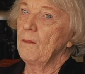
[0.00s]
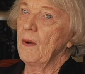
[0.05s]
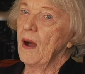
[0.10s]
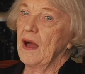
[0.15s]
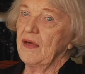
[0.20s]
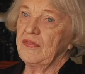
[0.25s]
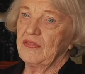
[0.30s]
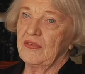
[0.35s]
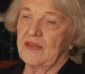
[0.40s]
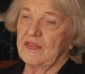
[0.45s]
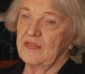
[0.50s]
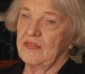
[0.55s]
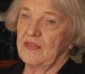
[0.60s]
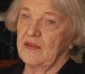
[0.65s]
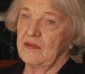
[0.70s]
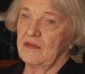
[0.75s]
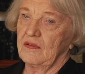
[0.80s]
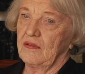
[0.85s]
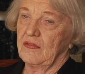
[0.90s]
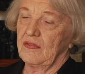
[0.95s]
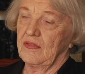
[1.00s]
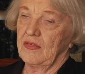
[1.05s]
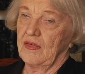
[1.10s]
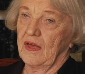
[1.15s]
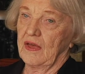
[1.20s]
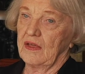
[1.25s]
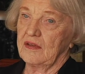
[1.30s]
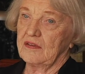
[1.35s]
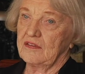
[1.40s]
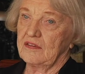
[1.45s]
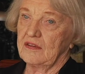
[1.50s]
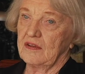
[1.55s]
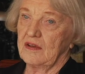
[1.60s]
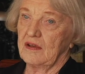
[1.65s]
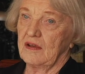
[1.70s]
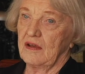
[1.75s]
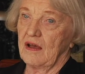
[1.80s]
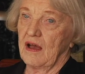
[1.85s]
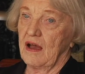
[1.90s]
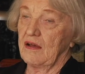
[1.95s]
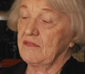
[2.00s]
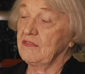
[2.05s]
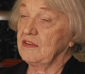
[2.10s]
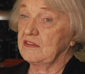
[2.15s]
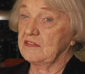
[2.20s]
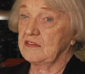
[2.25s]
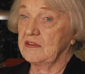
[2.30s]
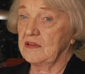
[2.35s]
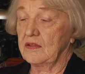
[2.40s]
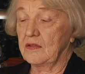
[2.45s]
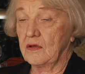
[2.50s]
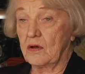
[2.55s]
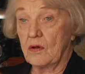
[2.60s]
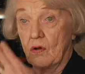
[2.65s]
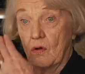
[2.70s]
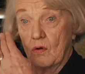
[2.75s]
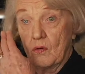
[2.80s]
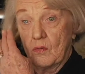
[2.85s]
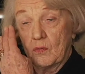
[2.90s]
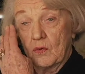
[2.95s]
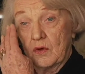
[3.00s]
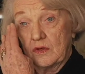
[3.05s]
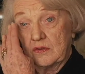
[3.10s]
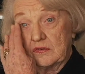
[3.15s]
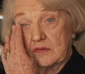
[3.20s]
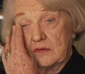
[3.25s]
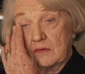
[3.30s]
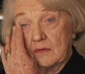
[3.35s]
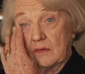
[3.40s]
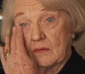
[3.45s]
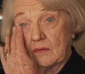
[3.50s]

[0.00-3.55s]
I think that obviously the home was